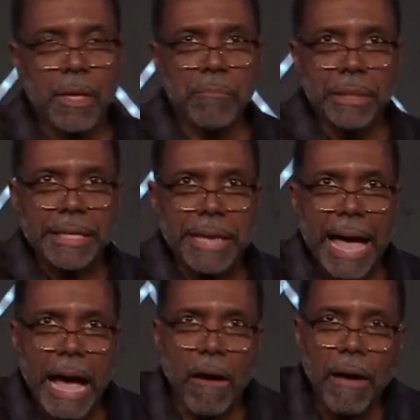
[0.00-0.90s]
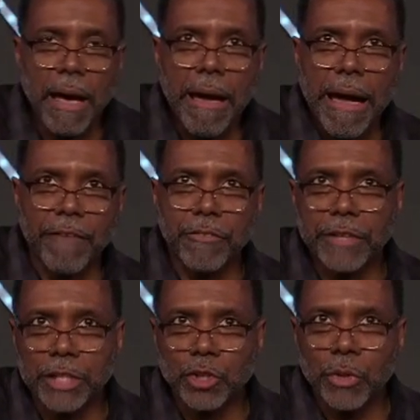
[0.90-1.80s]
But now, after
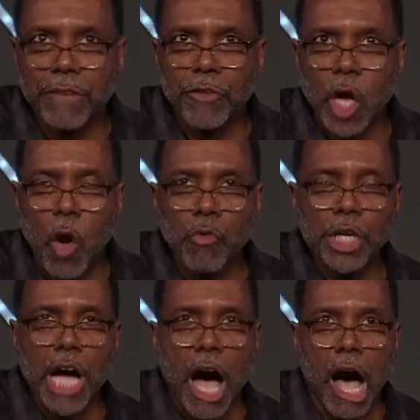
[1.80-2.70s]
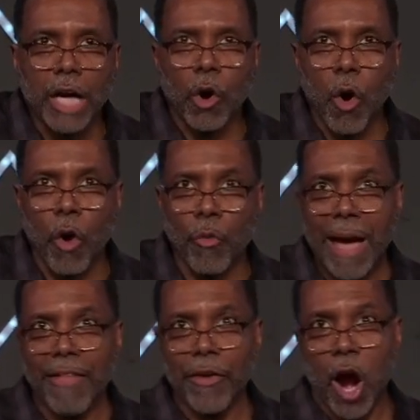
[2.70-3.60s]
that you have known God, or
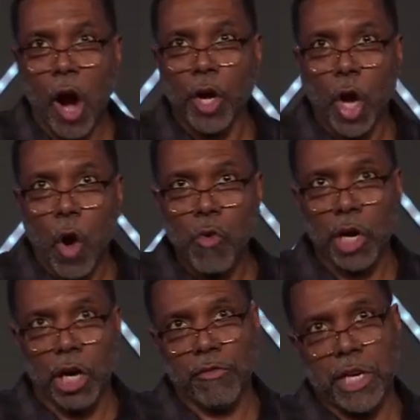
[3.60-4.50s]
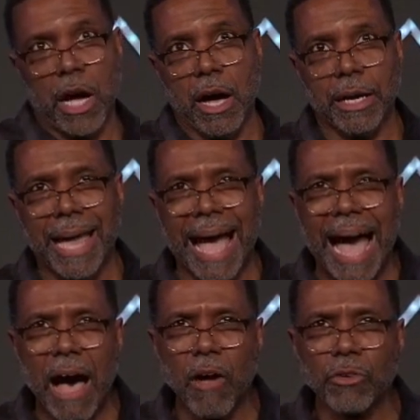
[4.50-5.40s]
rather are known of God,
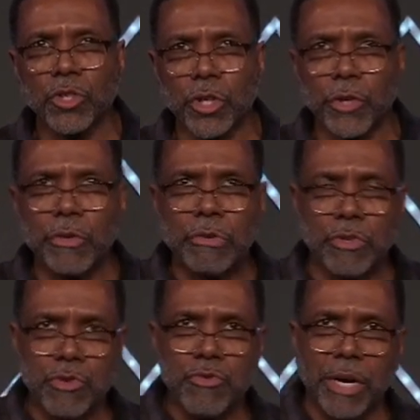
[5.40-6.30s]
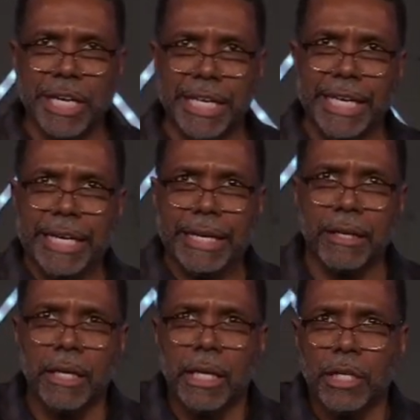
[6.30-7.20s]
how turn you
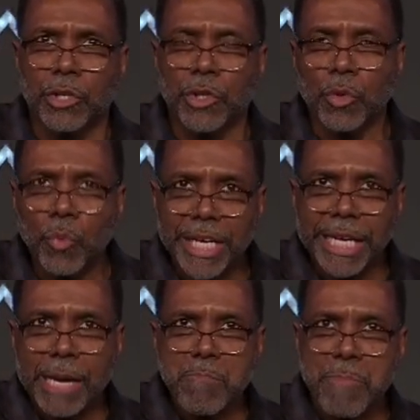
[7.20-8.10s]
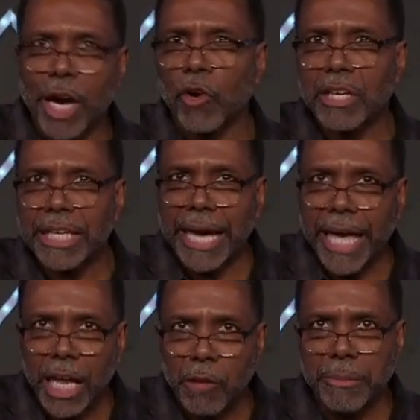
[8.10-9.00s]
again to the weak and beggarly
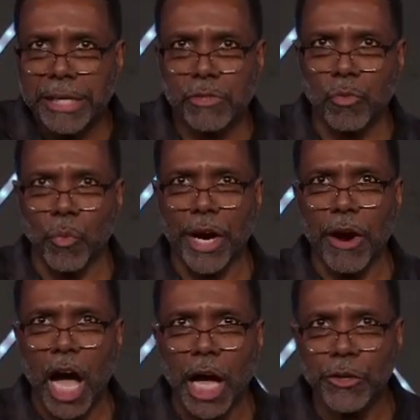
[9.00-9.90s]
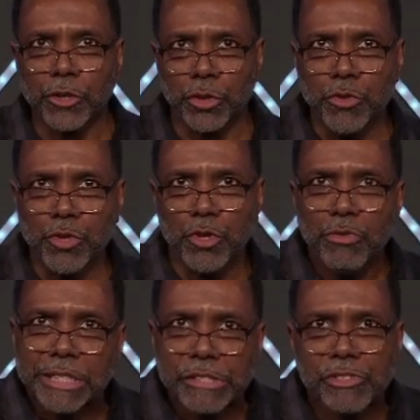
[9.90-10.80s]
elements whereunto
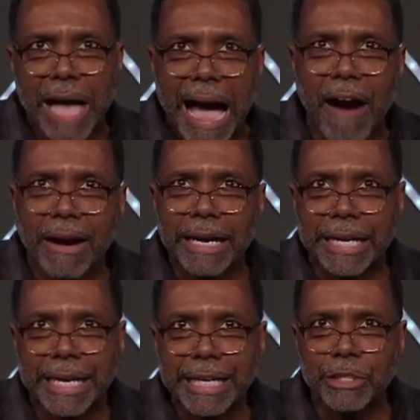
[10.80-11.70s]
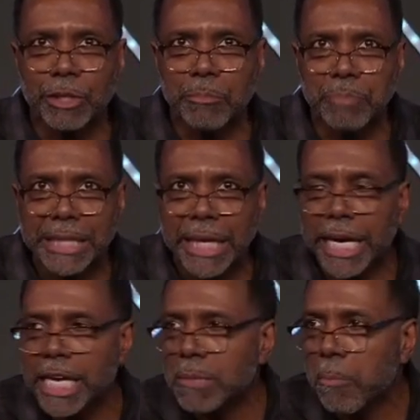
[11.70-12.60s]
you desire again to be
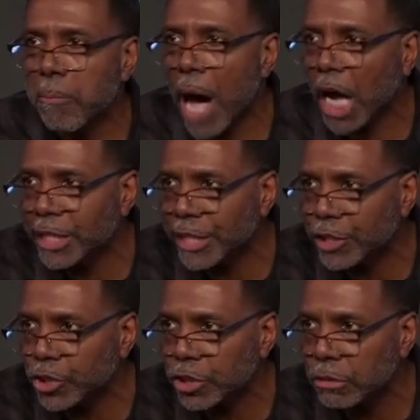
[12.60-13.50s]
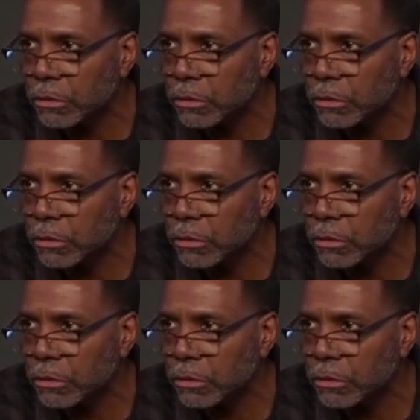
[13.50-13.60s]
in bondage?